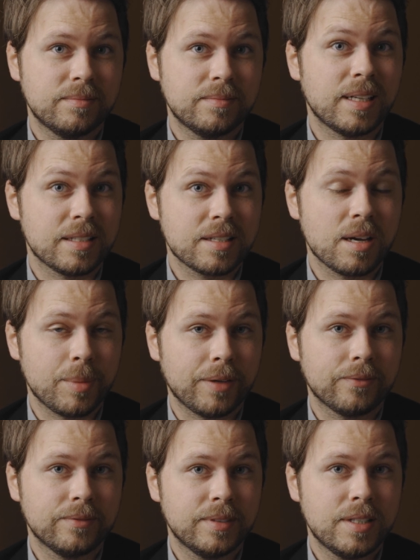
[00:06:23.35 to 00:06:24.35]
That is coming.
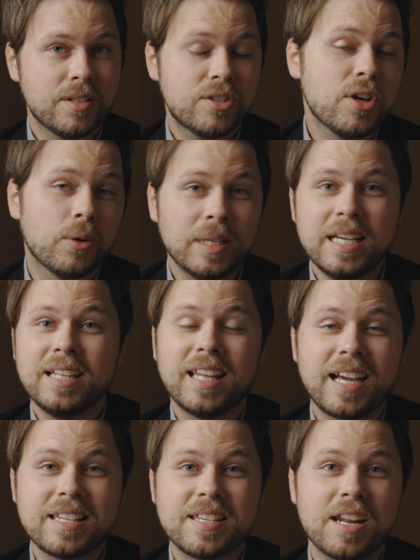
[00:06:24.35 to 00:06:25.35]
So,
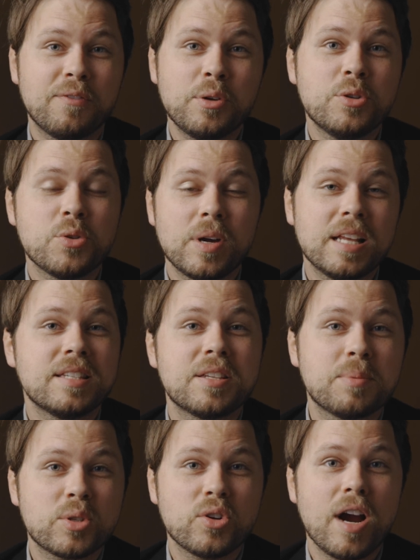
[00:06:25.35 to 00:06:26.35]
like I said, if you enjoyed it,
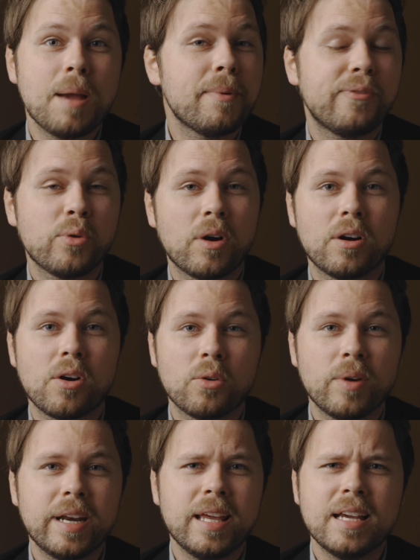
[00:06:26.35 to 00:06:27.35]
subscribe if you aren't
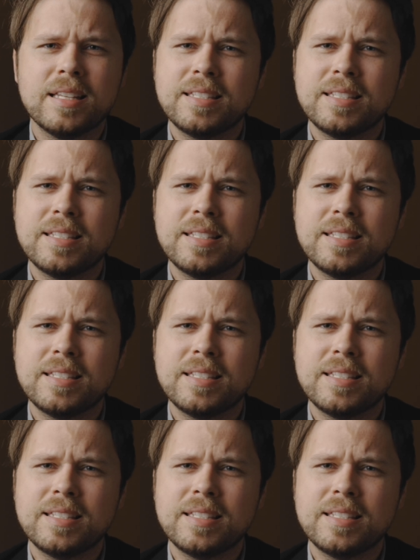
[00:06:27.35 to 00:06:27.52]
already,